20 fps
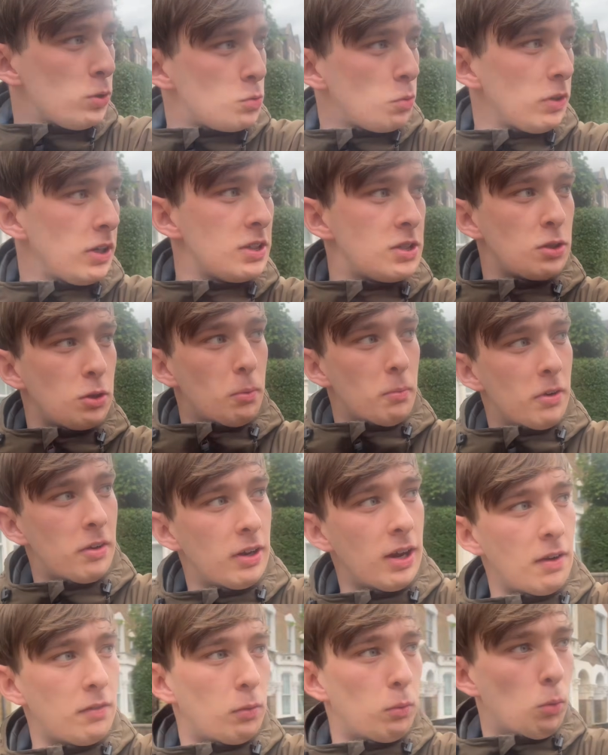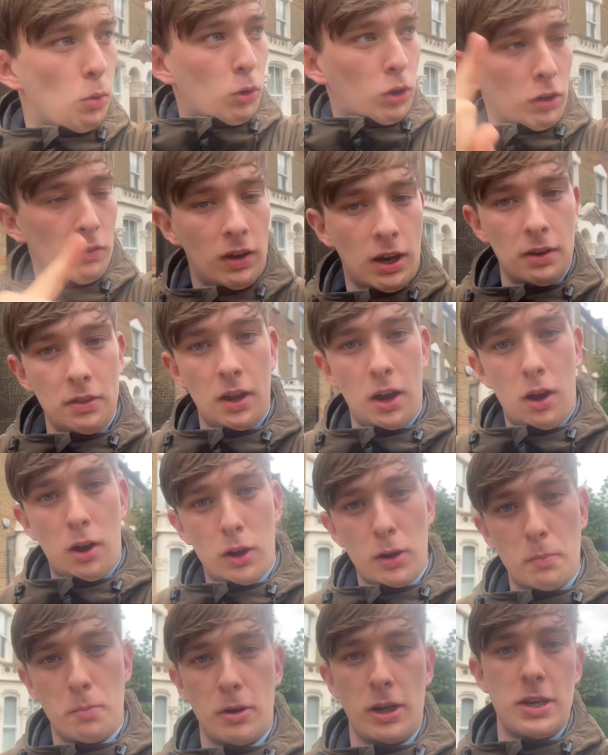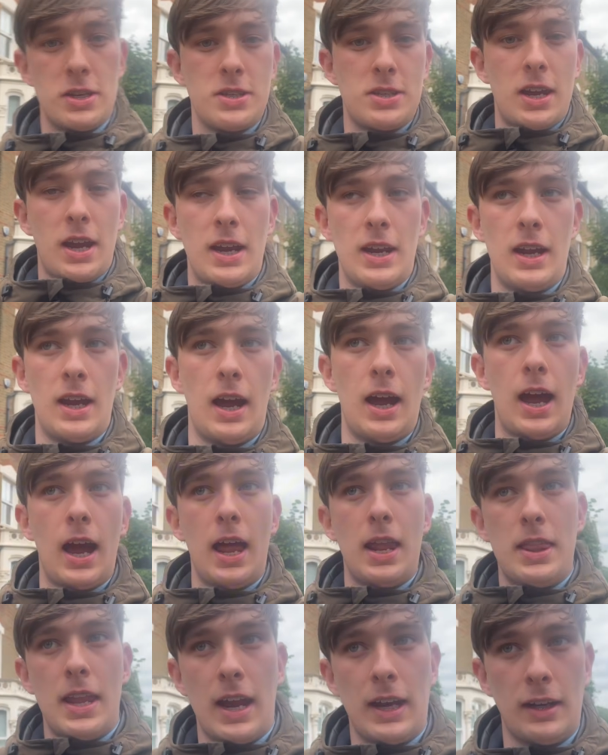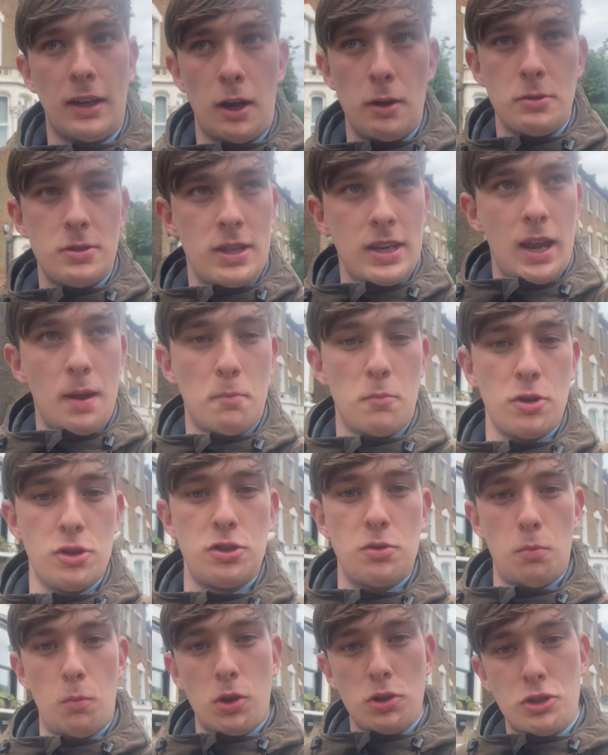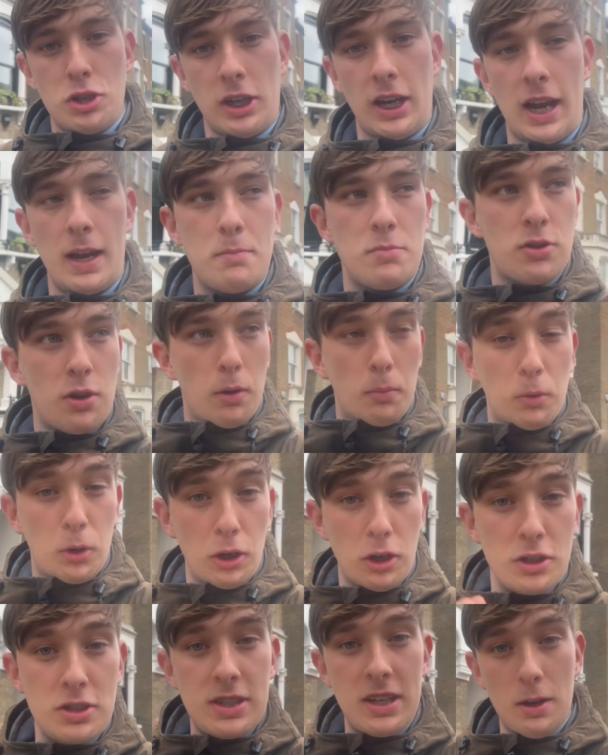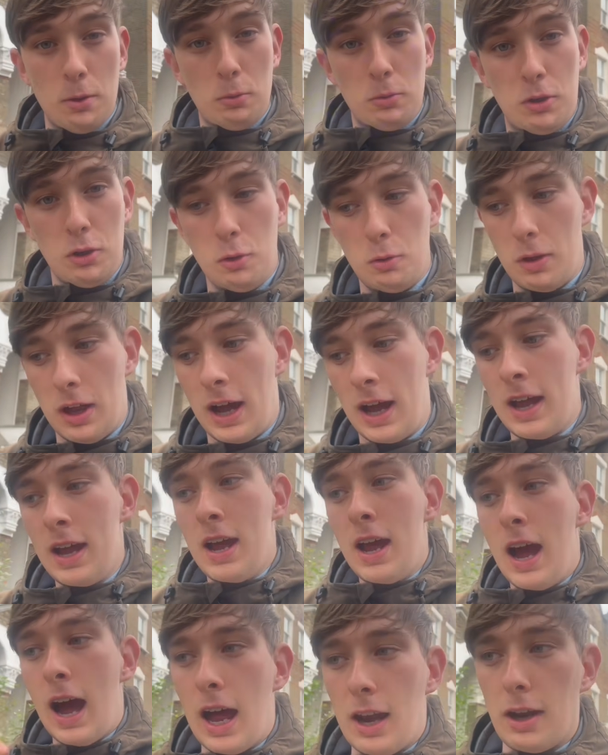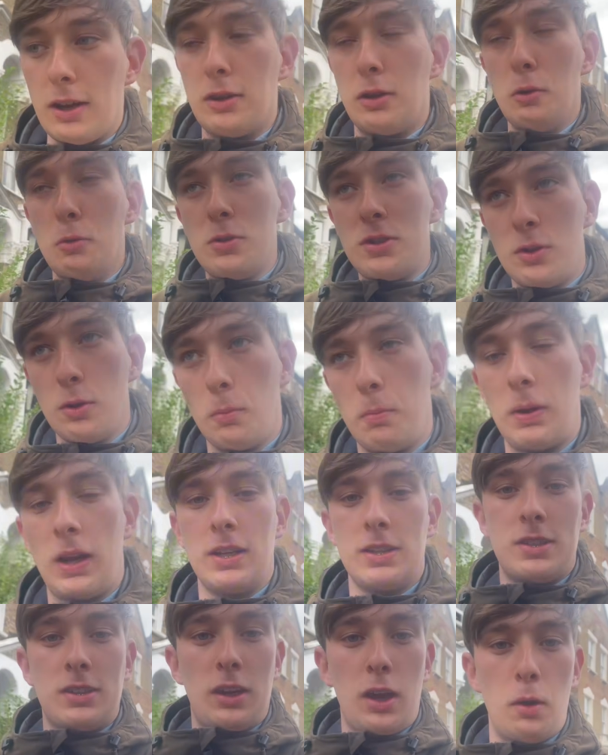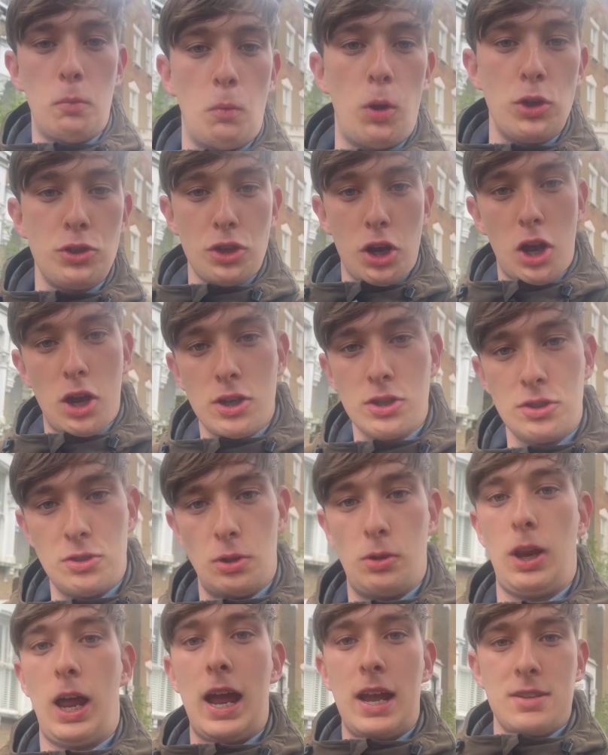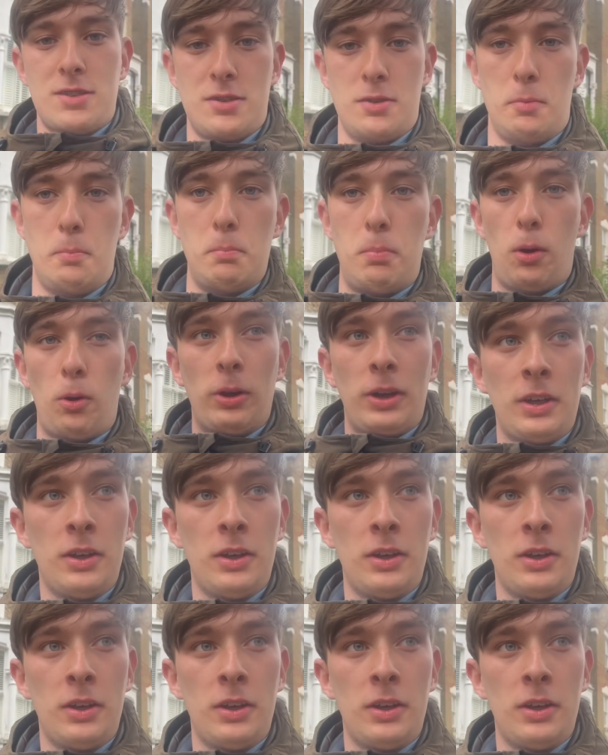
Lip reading: wanted to come here and have a walk around the Highbury estate and then go to the Emirates and watch a game, so I'm going to still do that, and I do still plan to go and watch Arsenal at some point.